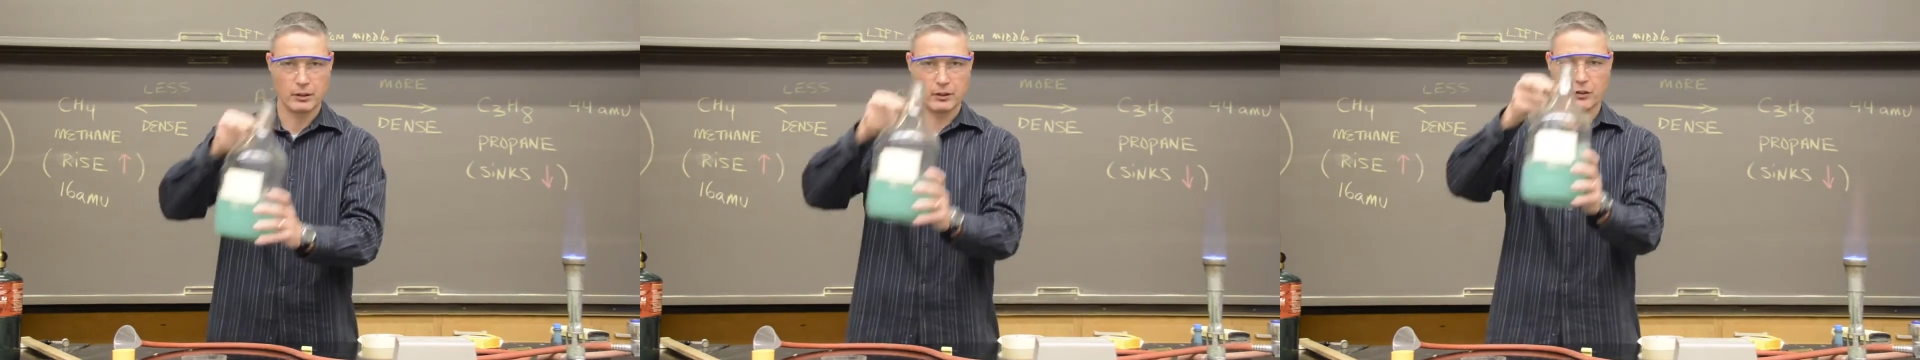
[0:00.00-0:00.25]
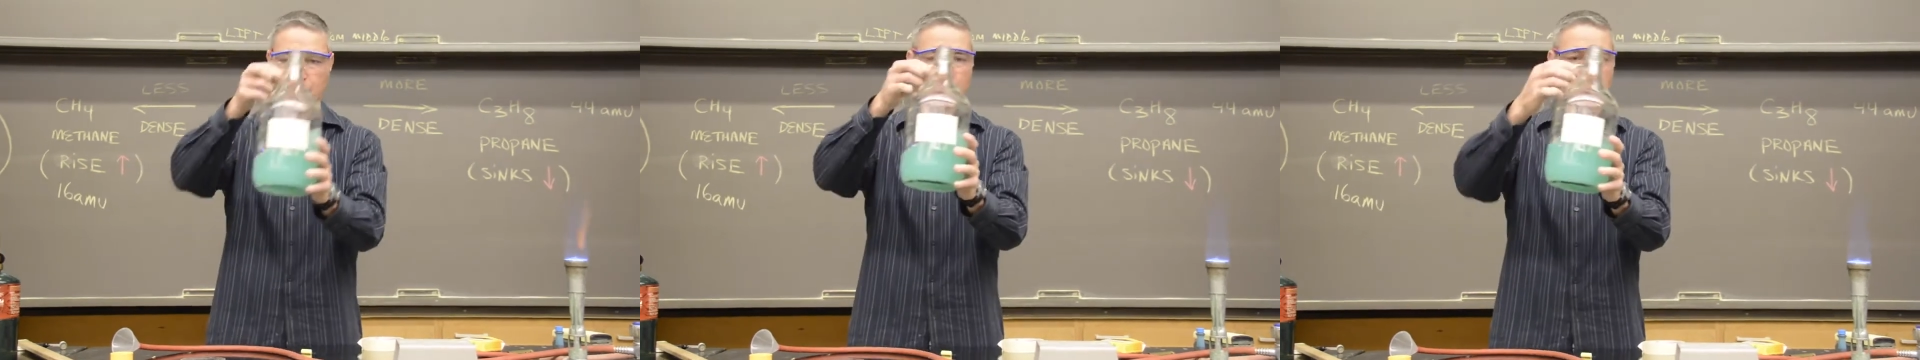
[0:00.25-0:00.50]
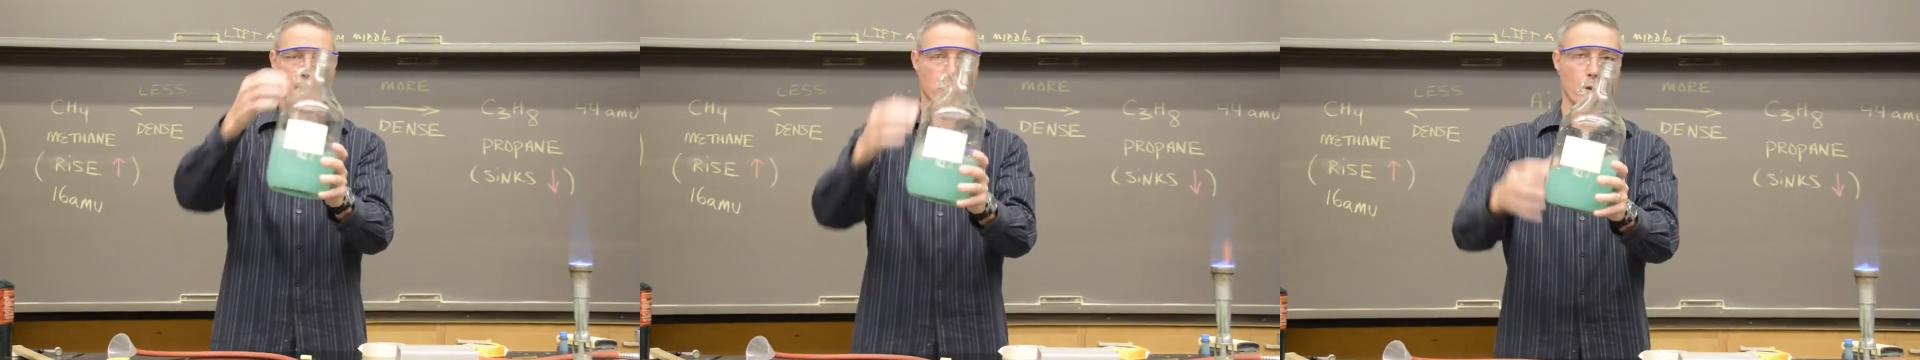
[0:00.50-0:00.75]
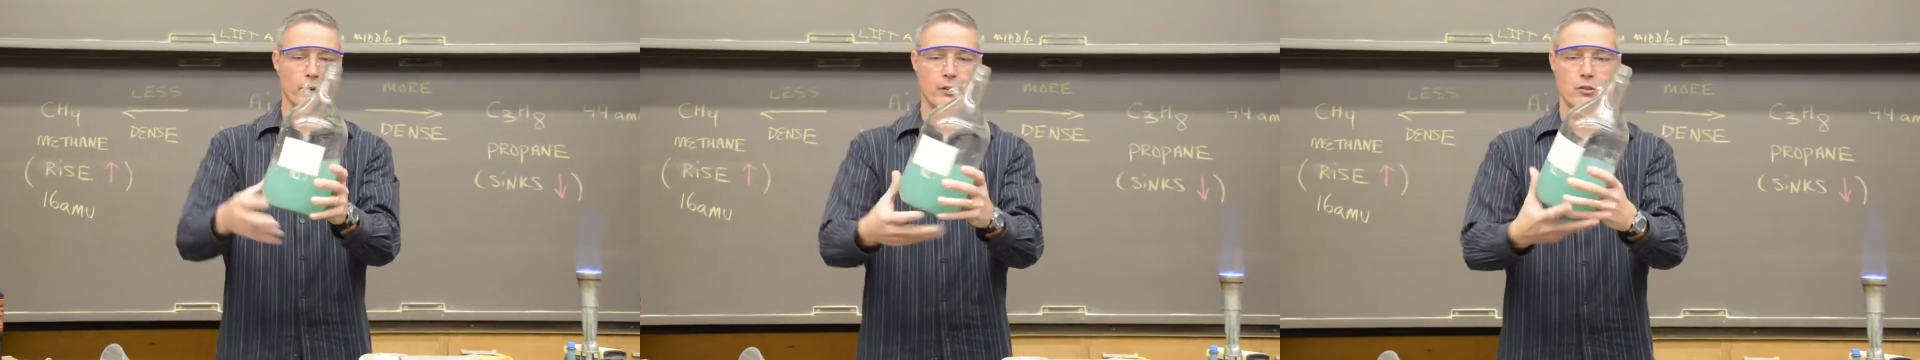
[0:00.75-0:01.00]
This is nothing
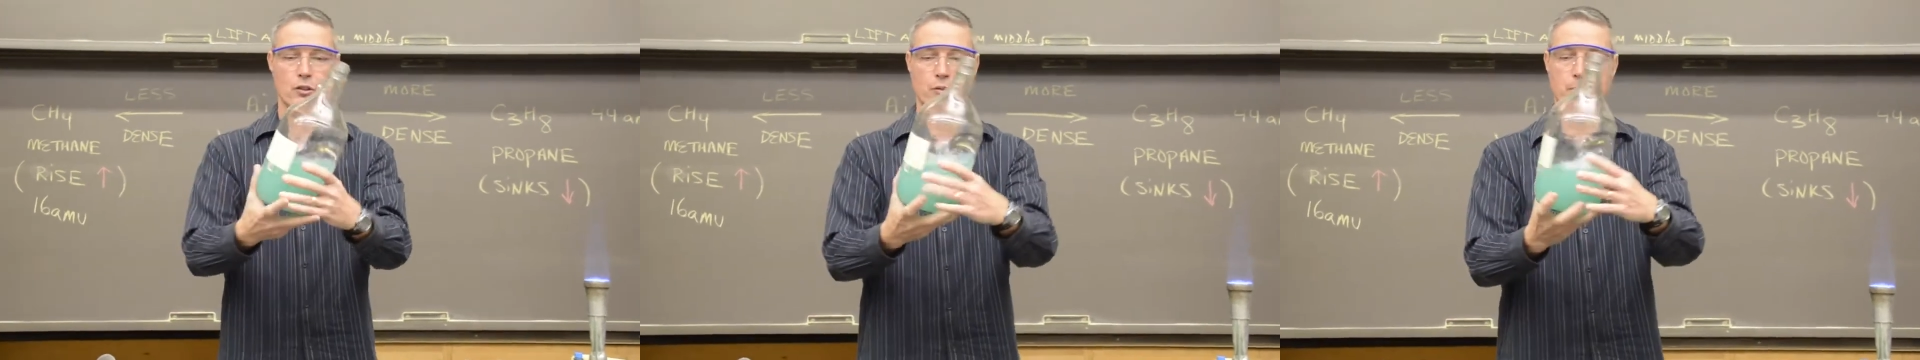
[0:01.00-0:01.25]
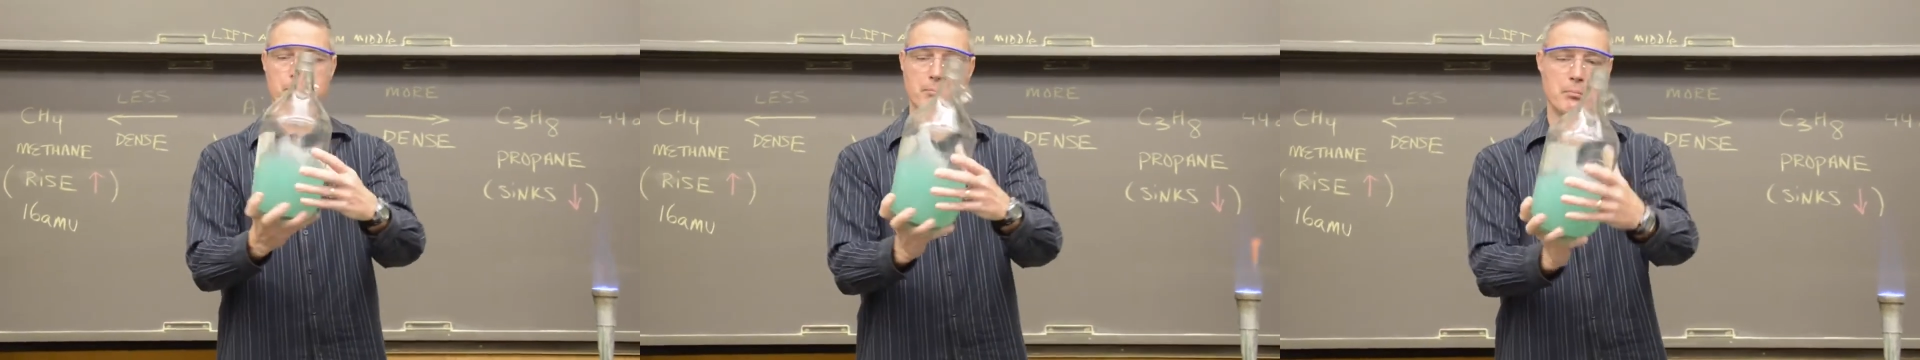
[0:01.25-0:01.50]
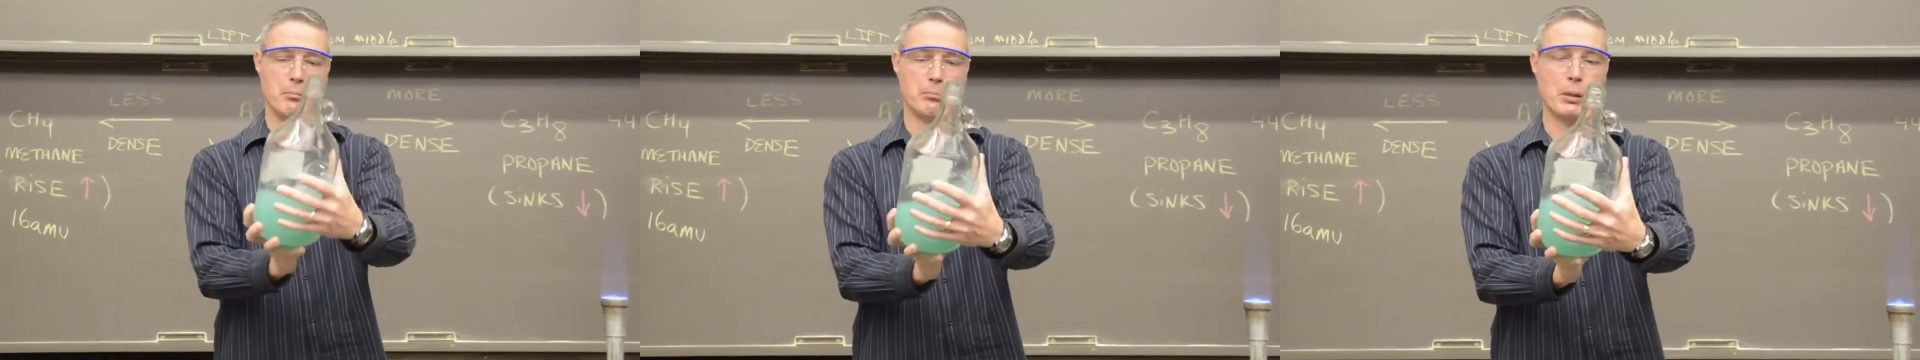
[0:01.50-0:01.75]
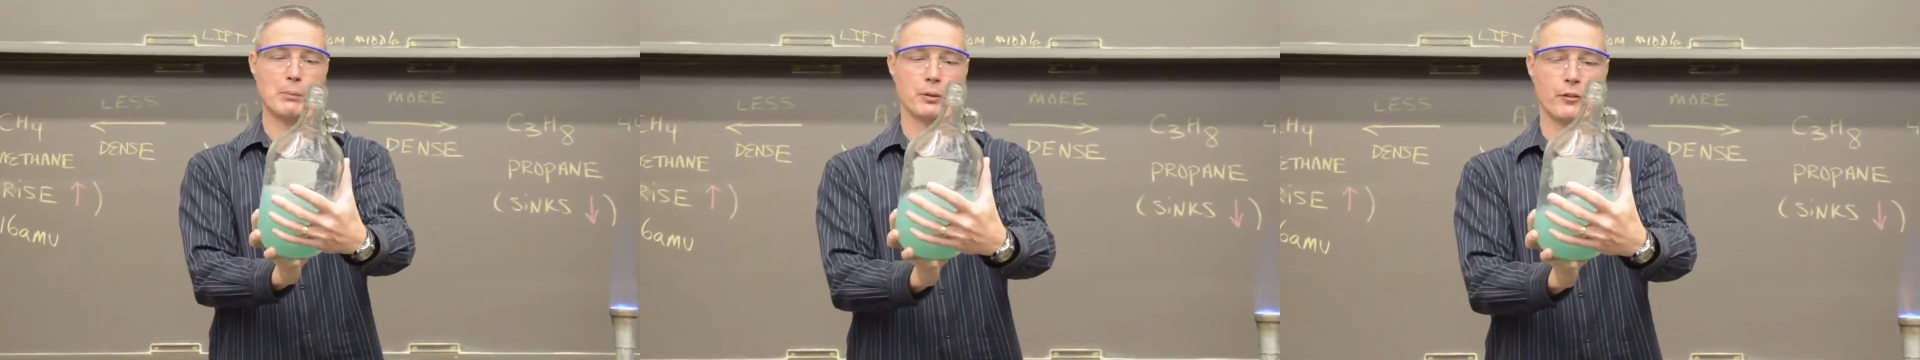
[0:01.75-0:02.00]
more than just
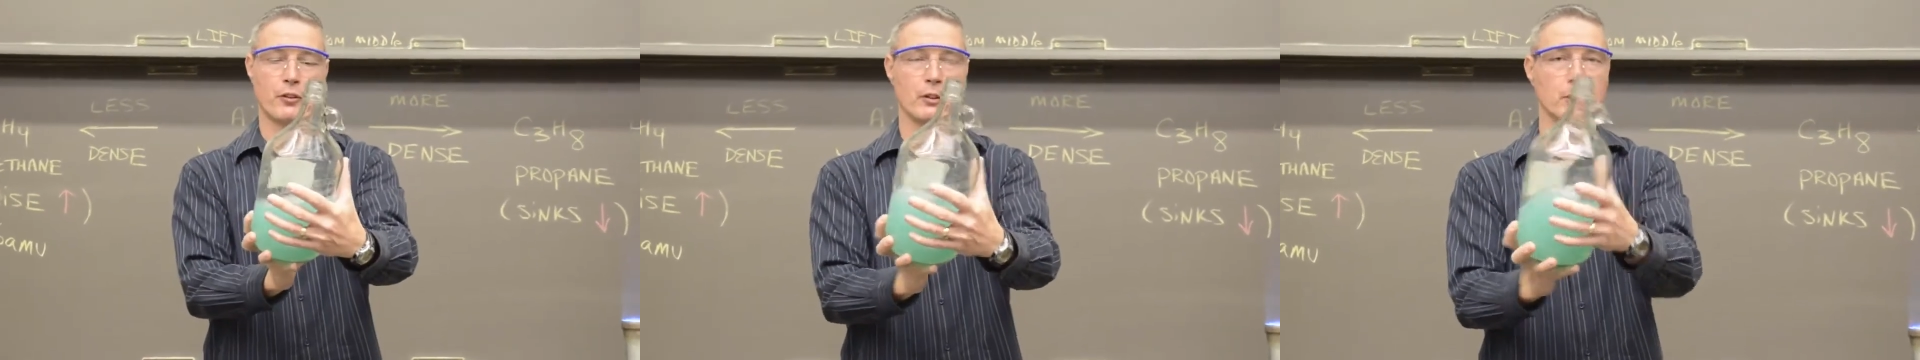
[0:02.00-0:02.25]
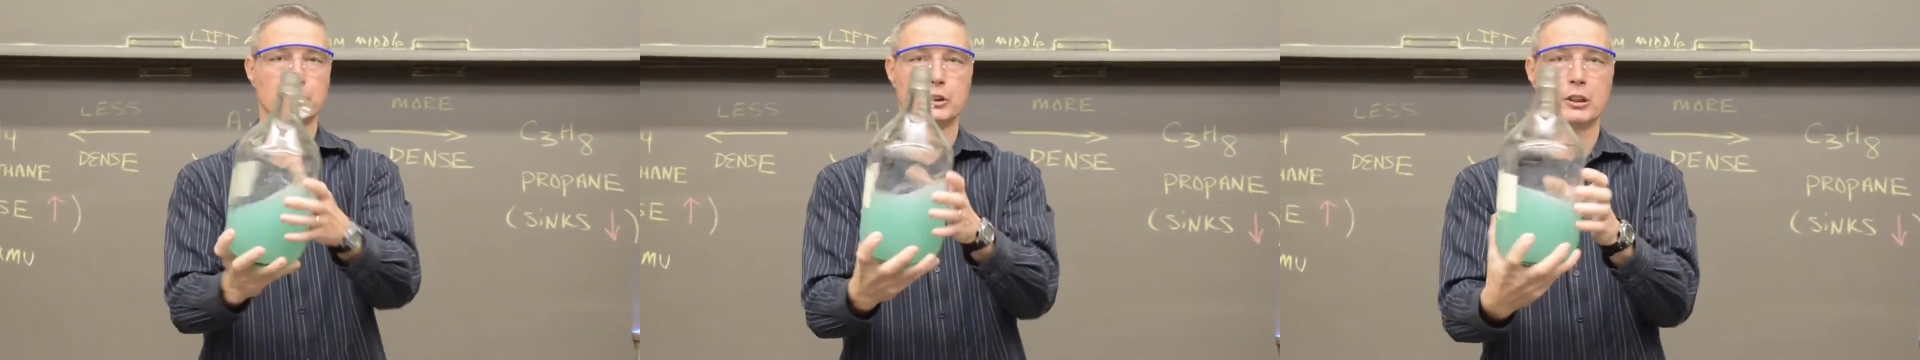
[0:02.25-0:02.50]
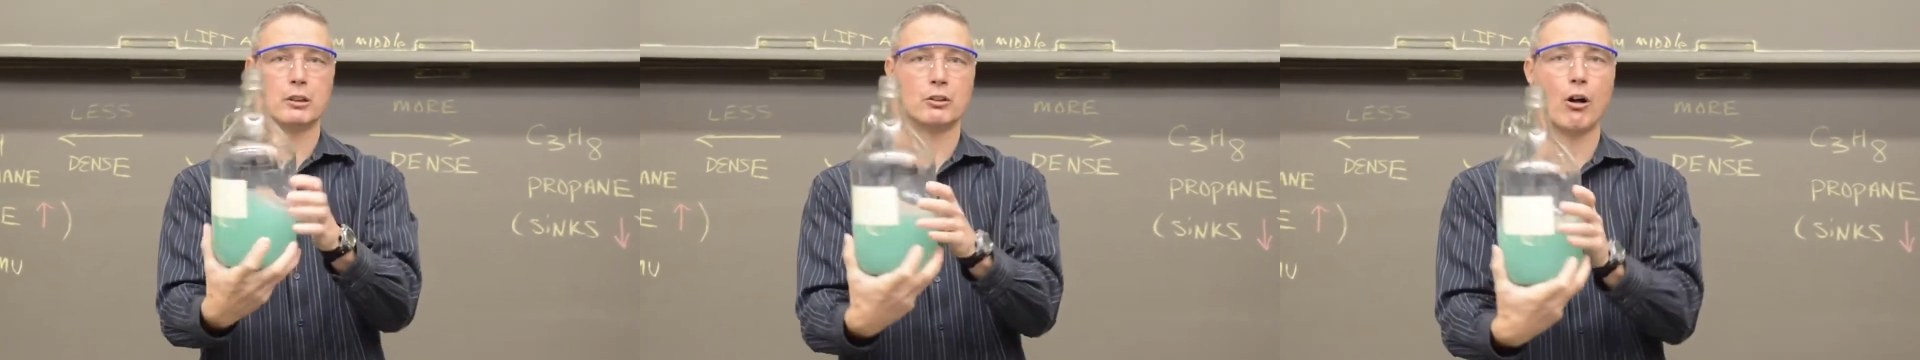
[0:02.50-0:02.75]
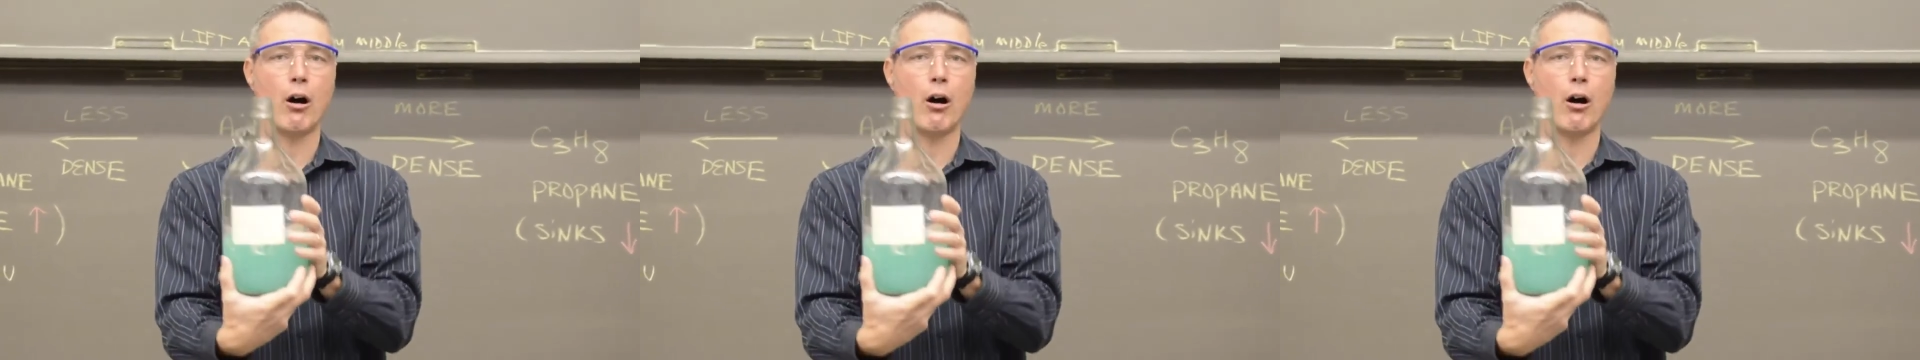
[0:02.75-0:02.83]
bubble solution,